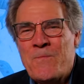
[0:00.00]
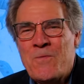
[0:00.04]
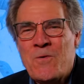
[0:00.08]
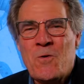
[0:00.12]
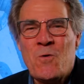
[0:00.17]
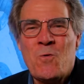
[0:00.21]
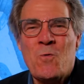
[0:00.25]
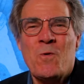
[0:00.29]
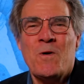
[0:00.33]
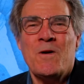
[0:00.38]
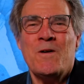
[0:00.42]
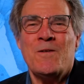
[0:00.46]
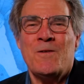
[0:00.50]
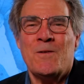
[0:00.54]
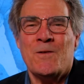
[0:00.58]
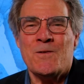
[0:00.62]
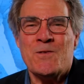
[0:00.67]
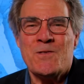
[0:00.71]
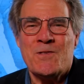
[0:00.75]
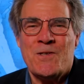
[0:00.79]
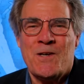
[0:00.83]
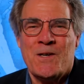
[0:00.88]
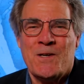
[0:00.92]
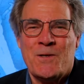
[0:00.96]
the world
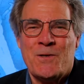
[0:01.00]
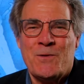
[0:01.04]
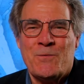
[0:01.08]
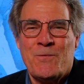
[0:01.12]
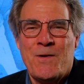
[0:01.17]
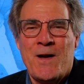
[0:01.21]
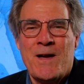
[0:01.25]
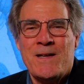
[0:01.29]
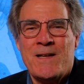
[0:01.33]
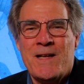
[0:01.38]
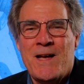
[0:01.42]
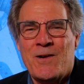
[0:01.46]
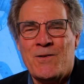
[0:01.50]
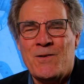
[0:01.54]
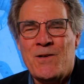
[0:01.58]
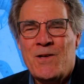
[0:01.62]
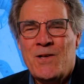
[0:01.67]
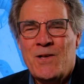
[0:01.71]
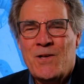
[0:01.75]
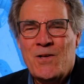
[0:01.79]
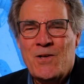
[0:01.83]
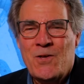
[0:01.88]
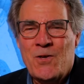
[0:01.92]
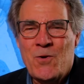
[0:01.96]
started to find out
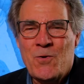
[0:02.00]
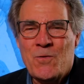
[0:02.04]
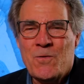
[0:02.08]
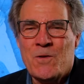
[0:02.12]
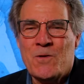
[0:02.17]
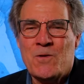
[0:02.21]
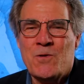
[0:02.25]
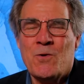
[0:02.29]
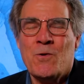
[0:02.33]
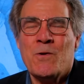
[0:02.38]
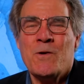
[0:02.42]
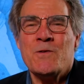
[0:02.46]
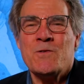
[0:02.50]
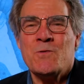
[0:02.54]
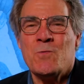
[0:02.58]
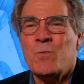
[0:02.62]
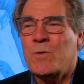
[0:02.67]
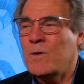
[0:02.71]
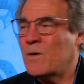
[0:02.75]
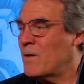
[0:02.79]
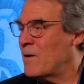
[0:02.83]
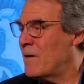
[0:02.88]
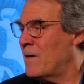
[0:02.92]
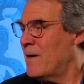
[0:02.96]
who the Doors
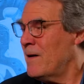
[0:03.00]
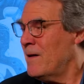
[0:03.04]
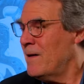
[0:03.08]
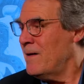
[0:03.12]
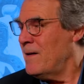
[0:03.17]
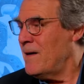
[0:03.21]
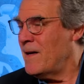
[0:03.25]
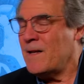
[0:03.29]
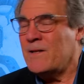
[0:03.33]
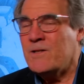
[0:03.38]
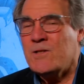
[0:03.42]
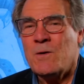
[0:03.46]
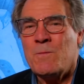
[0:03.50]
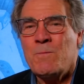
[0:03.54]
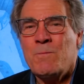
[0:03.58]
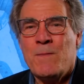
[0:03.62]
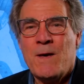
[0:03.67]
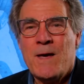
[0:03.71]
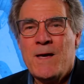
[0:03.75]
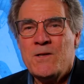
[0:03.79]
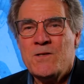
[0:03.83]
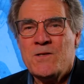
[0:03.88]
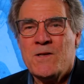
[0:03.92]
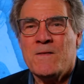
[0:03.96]
were. And it's
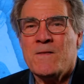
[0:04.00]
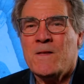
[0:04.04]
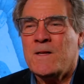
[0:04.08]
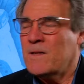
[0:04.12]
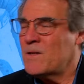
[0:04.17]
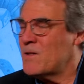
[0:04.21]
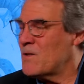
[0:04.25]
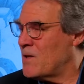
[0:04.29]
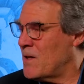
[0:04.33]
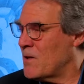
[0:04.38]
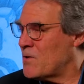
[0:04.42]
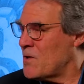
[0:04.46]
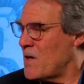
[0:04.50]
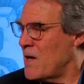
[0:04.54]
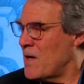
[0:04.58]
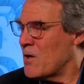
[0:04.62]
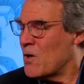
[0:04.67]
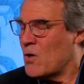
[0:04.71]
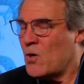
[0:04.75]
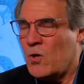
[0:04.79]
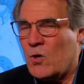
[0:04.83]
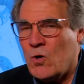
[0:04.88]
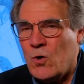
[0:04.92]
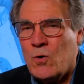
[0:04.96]
amazing that it's such a
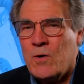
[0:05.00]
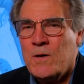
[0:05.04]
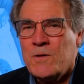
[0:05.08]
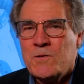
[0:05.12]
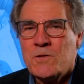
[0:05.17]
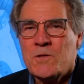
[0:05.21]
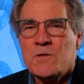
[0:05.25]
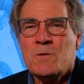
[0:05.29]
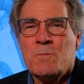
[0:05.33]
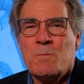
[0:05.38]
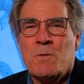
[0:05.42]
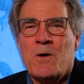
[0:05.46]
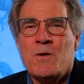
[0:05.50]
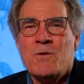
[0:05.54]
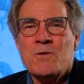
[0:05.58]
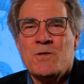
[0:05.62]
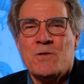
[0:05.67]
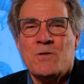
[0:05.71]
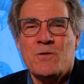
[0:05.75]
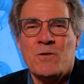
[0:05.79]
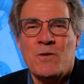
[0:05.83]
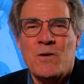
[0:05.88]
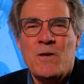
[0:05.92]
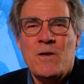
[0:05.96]
gorgeous
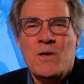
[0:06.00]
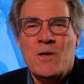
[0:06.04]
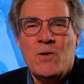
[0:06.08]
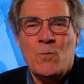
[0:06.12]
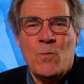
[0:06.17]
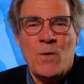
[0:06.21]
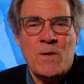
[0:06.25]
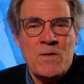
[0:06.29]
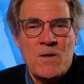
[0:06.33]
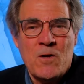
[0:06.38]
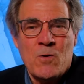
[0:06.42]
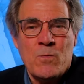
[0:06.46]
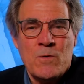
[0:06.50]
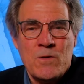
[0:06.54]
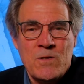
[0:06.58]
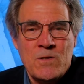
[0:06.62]
poster when they were